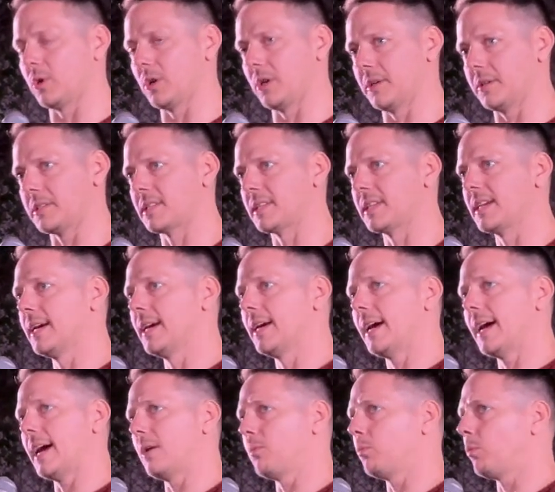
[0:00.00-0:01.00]
words
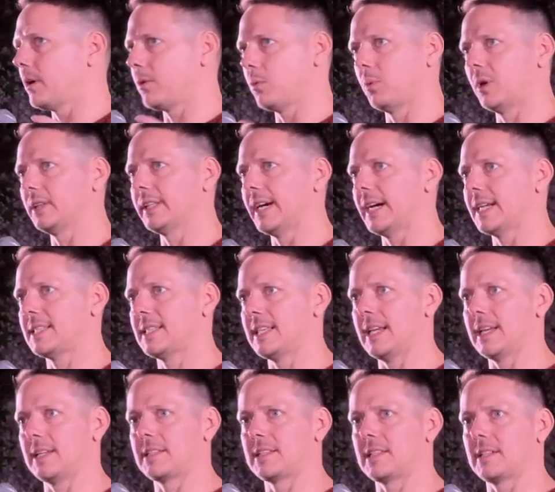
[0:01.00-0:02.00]
and one, one last
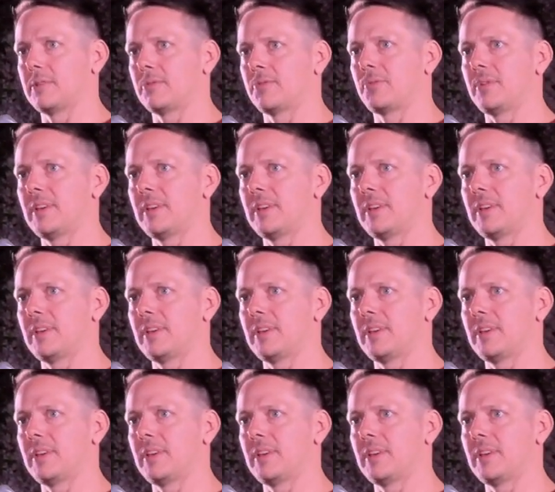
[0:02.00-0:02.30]
thing is that if,